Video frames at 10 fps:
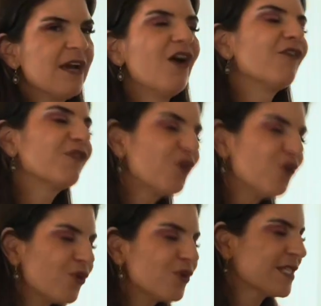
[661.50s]
Of
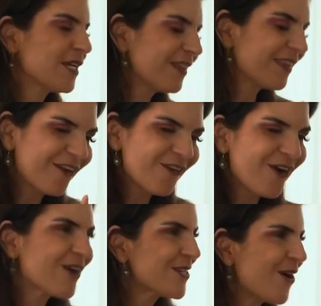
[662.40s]
course, there
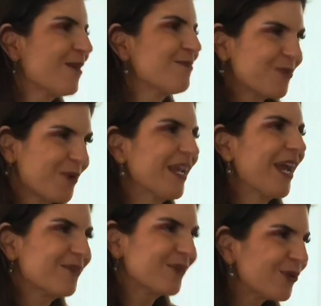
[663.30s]
are times when
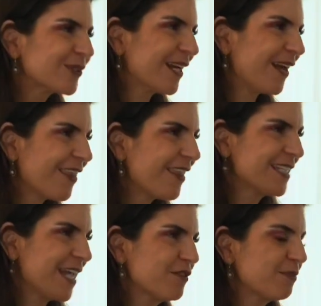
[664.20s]
chemicals and other things
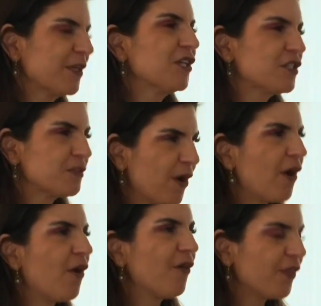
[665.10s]
have to be used, but
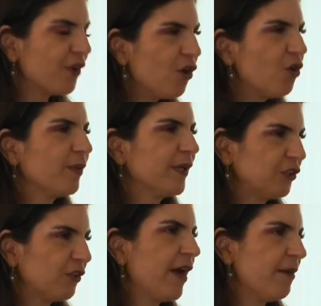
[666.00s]
on the whole, we
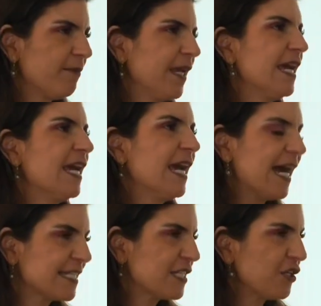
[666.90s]
try and be
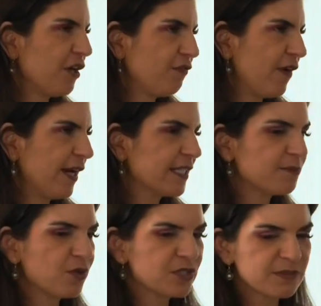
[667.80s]
as eco-friendly as
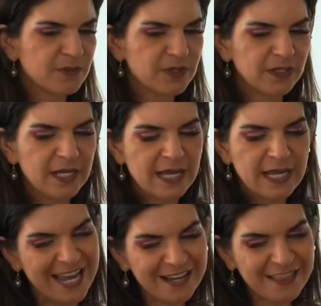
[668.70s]
possible.
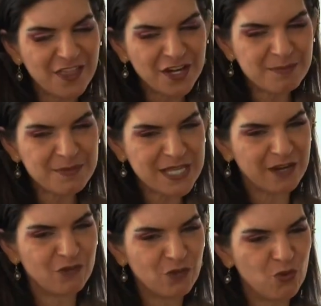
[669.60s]
And 30%
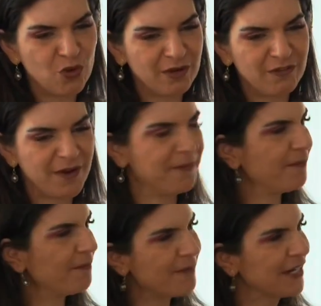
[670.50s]
of all of our
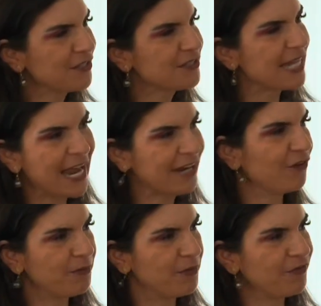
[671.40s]
menus at any of
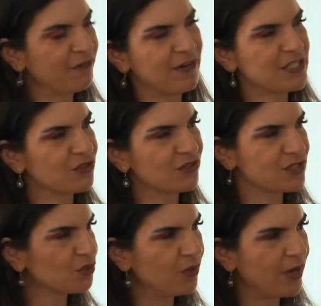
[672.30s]
our buffet
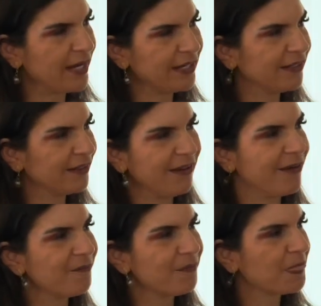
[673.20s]
restaurants or any
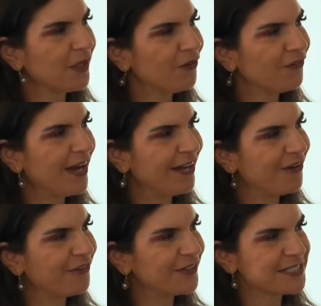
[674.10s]

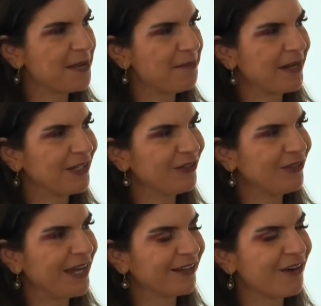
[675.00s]
of our set menu
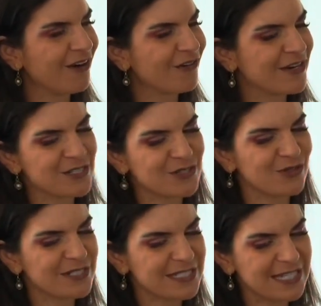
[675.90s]
a la carte
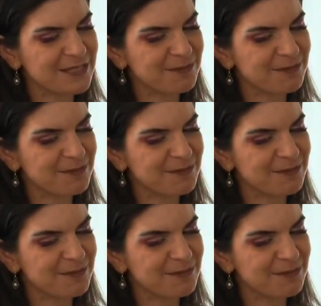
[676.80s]
restaurants is